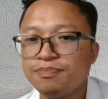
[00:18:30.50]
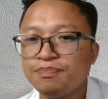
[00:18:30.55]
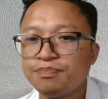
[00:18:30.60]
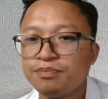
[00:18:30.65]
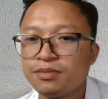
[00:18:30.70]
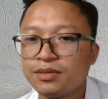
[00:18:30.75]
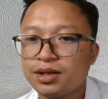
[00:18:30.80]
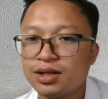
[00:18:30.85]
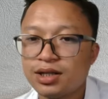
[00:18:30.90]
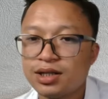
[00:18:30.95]

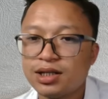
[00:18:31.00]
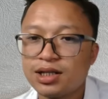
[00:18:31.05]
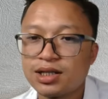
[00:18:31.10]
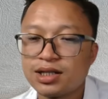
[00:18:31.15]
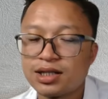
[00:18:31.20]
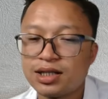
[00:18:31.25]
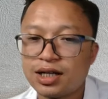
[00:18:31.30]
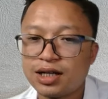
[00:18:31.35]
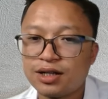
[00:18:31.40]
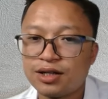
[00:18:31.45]
they just
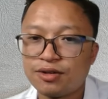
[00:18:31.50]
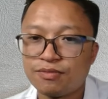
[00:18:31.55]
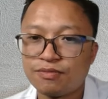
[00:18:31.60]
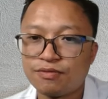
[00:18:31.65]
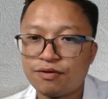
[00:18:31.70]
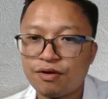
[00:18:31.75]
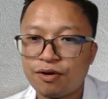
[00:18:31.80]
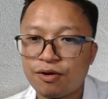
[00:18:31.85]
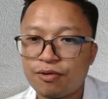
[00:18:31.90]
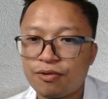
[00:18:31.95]
let it
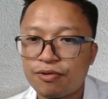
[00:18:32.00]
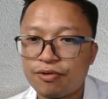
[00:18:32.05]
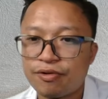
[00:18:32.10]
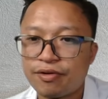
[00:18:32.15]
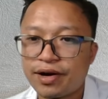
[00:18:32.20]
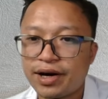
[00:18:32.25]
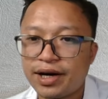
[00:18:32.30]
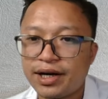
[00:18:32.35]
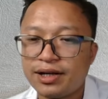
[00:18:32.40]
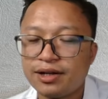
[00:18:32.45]
flow,
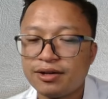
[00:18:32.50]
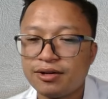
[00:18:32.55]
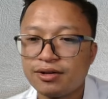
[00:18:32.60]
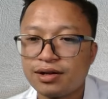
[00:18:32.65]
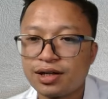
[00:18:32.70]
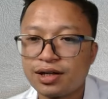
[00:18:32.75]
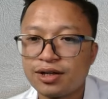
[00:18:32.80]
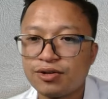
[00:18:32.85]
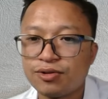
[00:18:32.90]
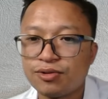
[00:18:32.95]
right?
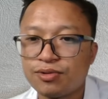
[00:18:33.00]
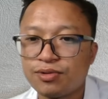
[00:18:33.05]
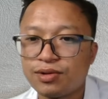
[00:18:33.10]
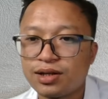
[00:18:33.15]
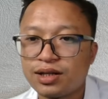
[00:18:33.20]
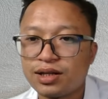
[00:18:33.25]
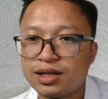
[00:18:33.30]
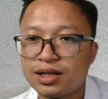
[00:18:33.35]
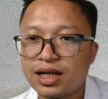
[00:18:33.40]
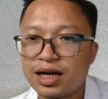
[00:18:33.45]
Okay, so
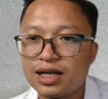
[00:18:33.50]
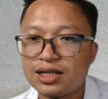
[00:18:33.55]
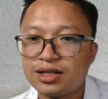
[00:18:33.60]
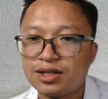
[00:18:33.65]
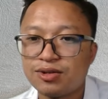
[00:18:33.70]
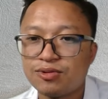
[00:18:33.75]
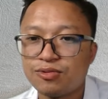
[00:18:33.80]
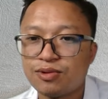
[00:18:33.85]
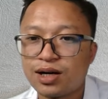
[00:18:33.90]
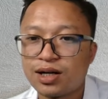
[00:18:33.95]
that is
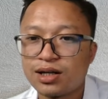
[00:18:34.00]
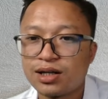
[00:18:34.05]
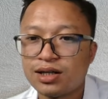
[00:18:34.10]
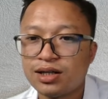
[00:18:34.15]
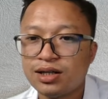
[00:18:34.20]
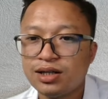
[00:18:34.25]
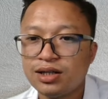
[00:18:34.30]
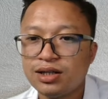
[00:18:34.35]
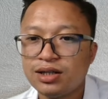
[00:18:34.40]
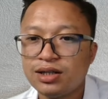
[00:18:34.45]
what
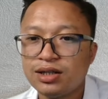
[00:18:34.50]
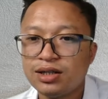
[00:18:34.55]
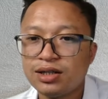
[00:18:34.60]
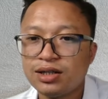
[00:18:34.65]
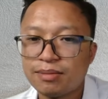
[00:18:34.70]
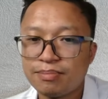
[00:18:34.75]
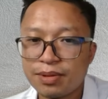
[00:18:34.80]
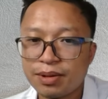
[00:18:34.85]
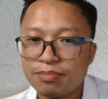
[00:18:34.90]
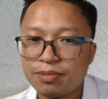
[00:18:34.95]

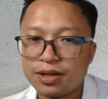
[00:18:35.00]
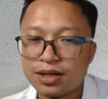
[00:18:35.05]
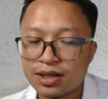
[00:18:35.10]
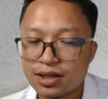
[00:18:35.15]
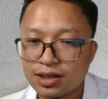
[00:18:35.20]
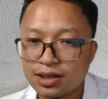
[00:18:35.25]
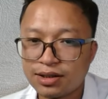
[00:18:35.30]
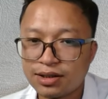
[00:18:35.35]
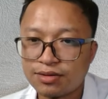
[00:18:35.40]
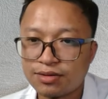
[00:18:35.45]
some people
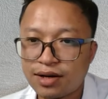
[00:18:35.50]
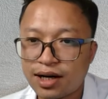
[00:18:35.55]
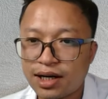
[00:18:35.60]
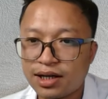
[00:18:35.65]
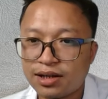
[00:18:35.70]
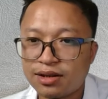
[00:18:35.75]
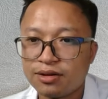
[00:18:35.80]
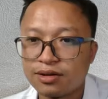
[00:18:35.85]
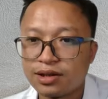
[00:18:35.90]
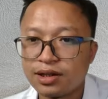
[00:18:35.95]
does, right?
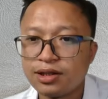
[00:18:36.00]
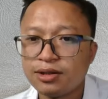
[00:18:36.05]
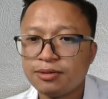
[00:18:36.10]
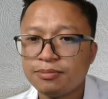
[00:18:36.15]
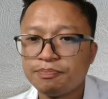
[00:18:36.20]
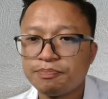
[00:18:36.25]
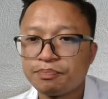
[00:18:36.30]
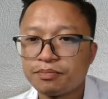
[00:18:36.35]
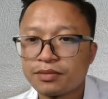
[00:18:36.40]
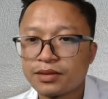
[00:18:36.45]
Okay,
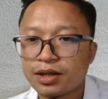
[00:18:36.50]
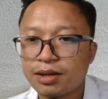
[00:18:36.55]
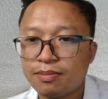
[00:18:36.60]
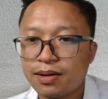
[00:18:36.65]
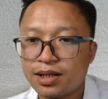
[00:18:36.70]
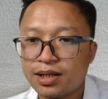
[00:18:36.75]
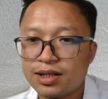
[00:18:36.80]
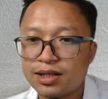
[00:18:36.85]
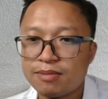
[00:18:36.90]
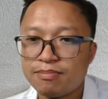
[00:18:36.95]

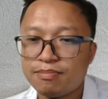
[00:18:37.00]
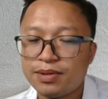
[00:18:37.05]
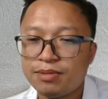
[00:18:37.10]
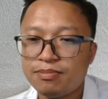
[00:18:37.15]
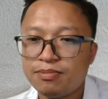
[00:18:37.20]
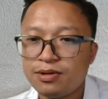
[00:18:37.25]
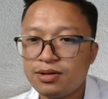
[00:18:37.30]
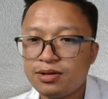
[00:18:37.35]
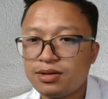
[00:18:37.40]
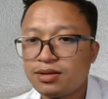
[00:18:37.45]
but some
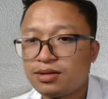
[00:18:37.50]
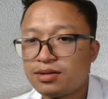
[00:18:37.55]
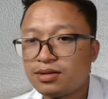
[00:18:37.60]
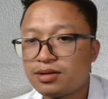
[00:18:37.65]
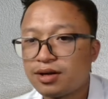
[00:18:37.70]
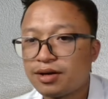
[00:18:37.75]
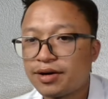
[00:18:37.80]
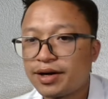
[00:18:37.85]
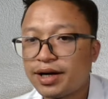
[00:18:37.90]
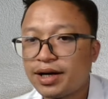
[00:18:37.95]
people's,
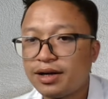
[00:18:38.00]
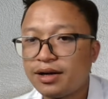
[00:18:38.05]
all right,